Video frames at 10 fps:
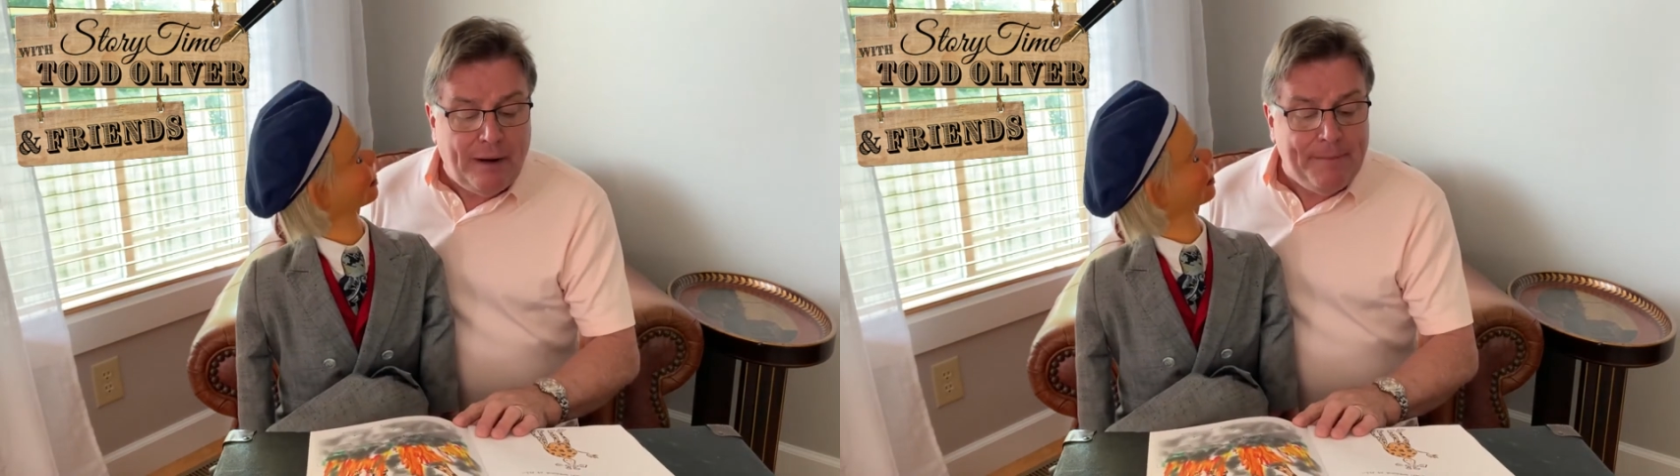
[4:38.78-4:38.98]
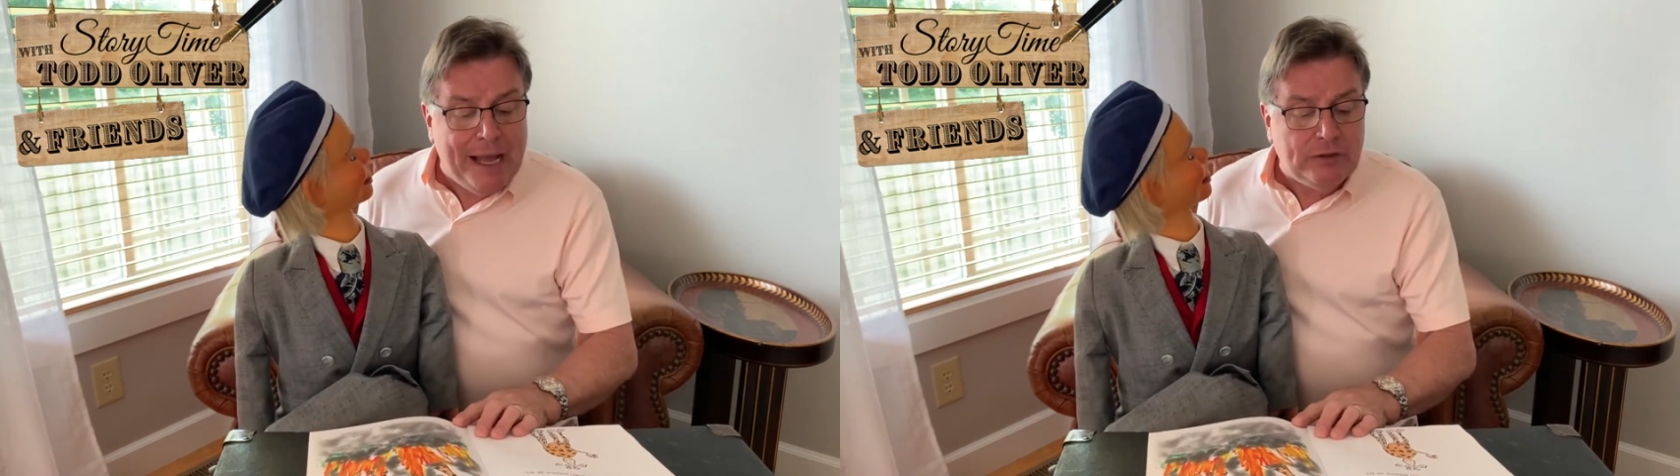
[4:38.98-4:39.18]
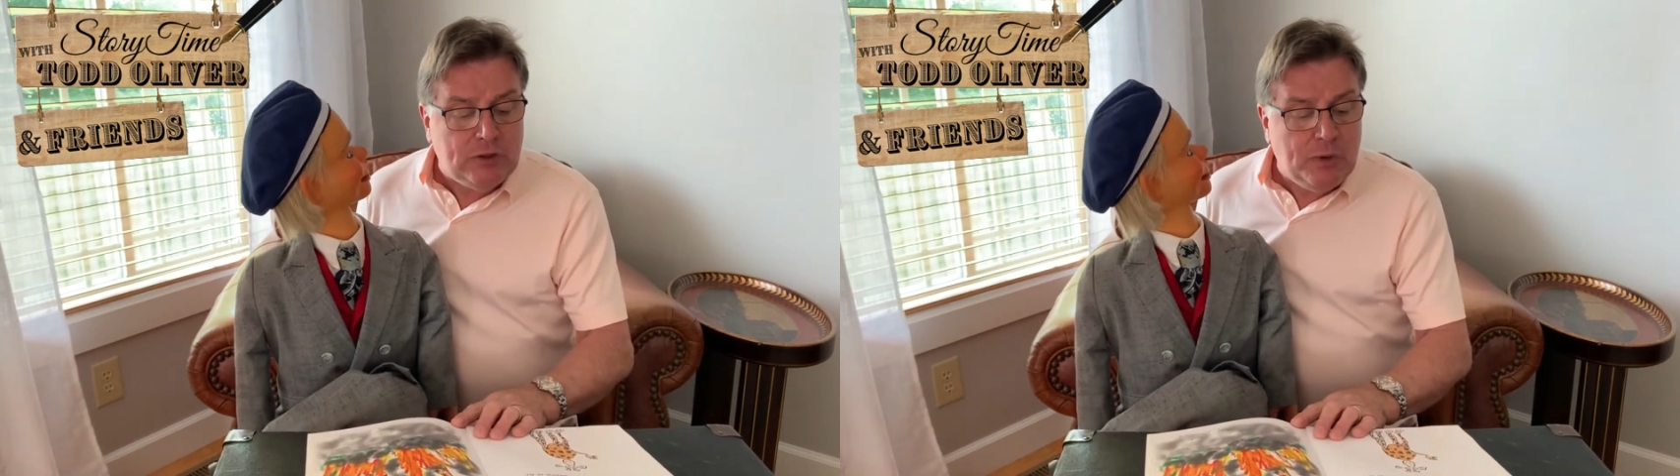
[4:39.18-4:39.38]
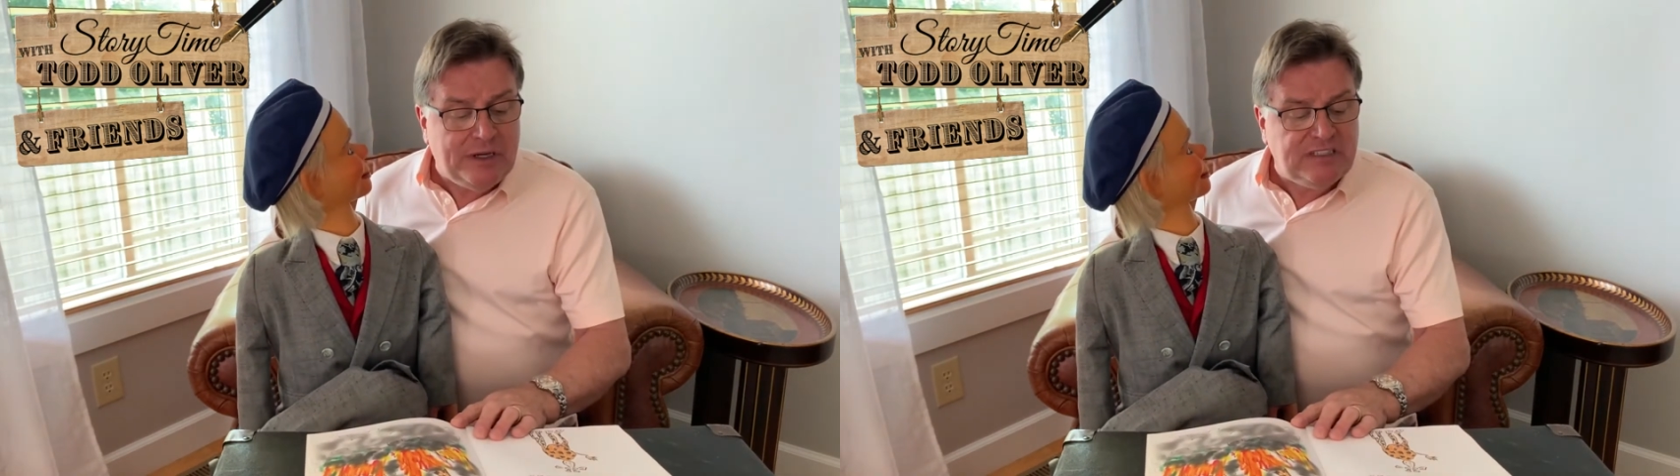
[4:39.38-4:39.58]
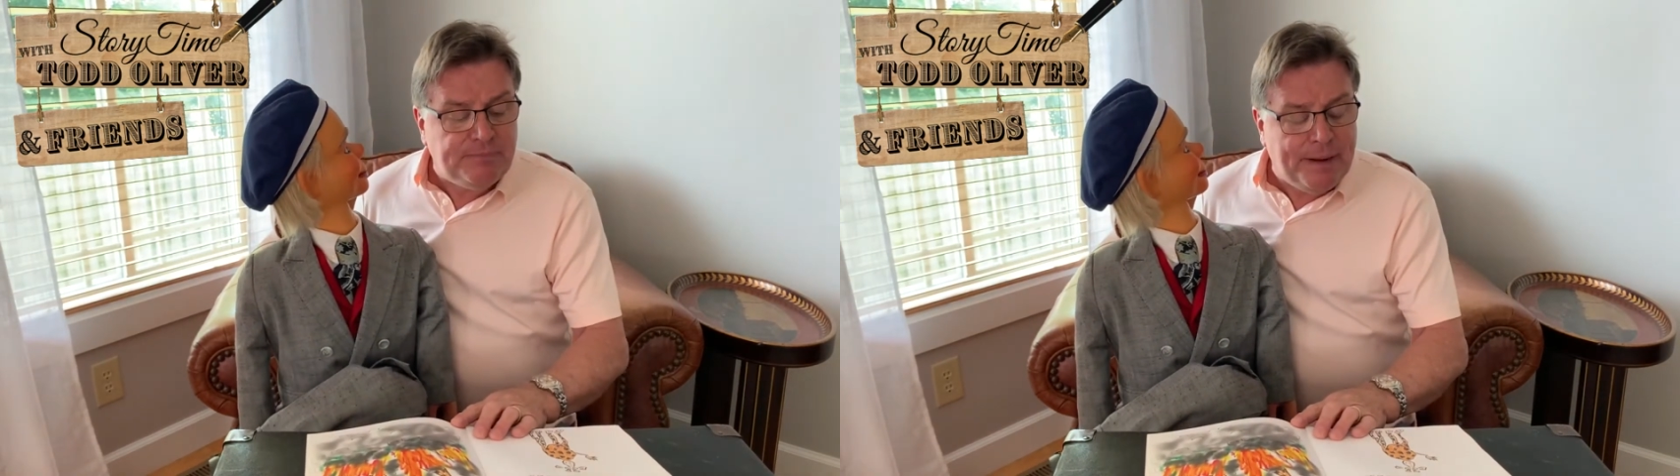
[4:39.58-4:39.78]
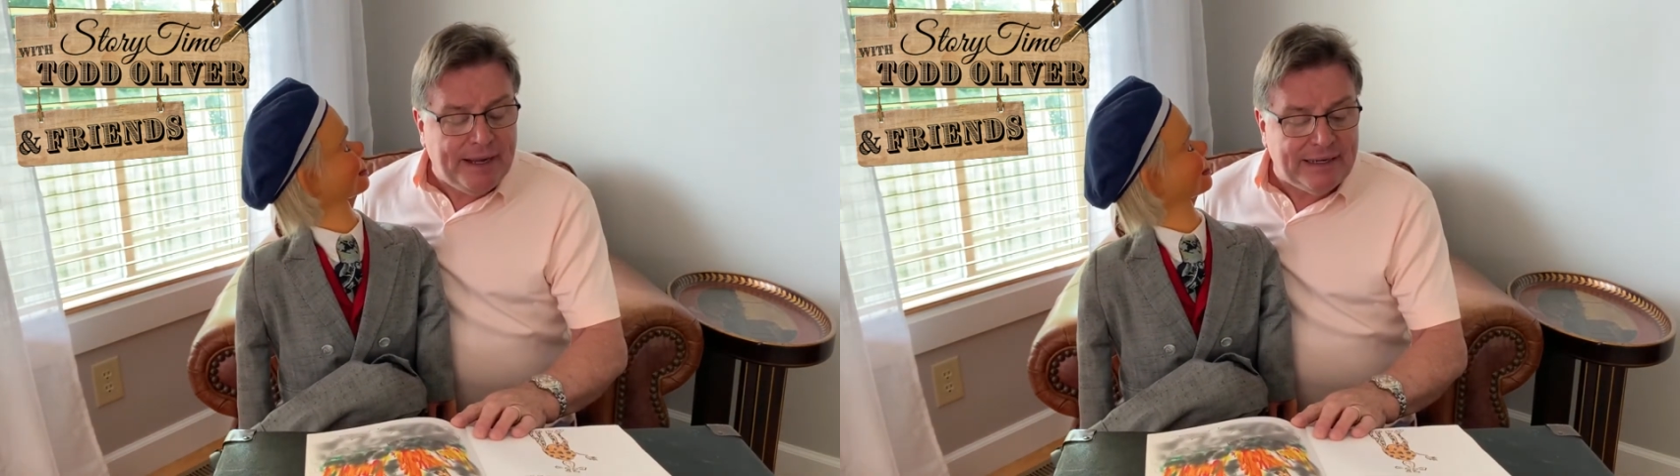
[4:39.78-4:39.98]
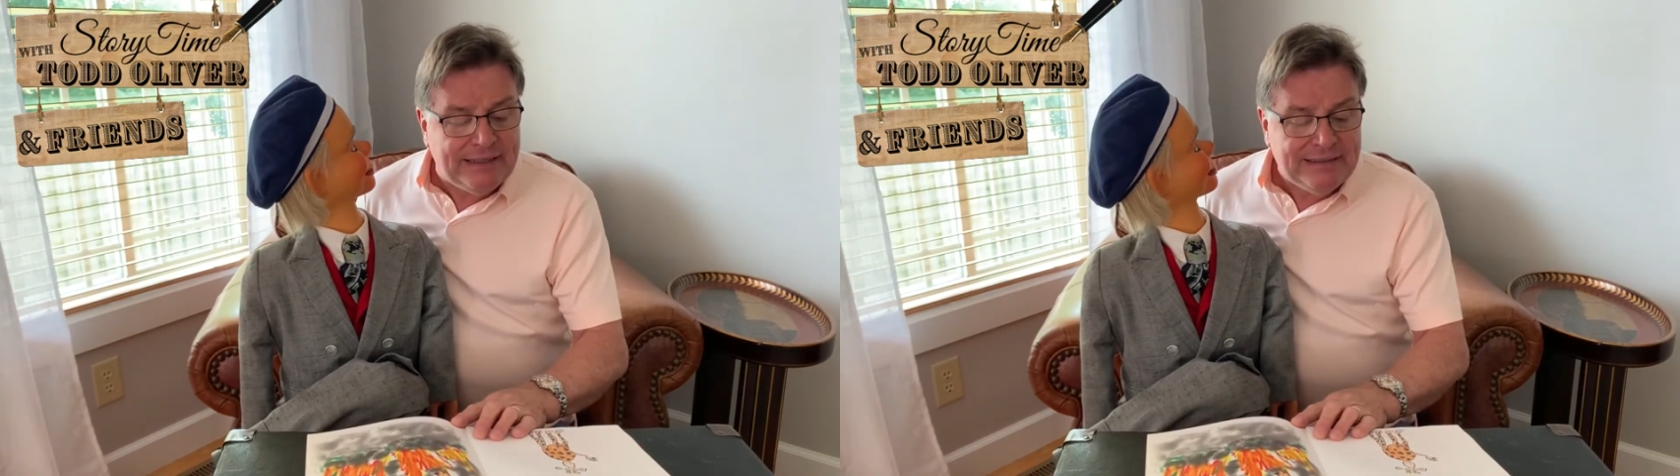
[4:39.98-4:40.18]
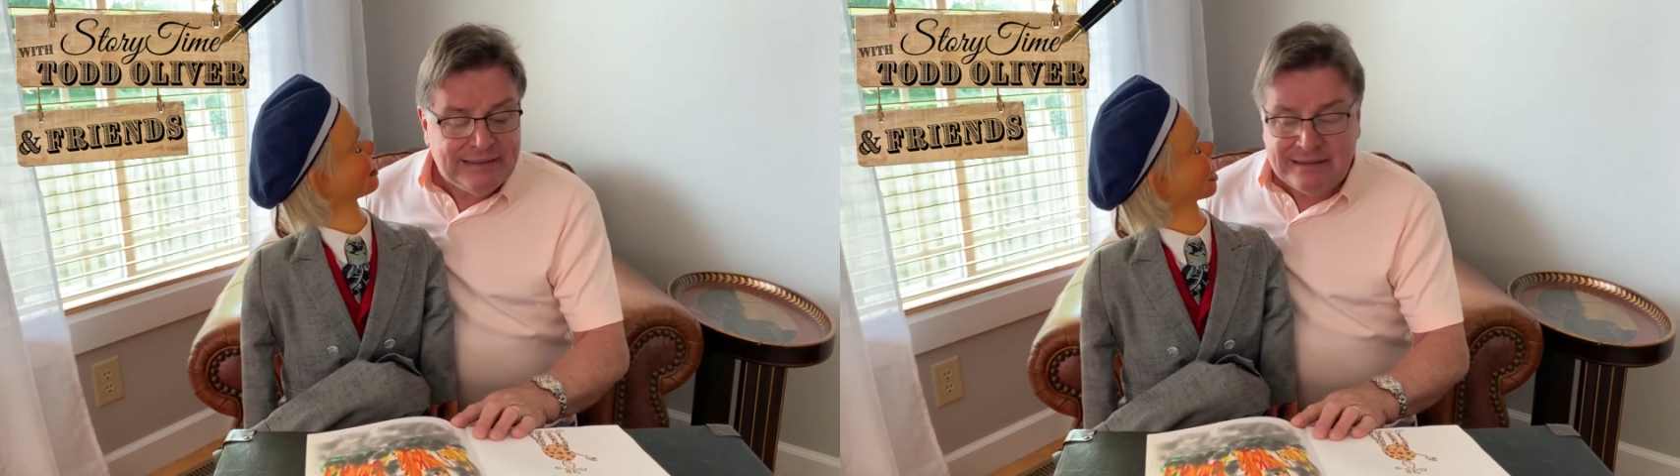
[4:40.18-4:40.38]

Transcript: about to expire.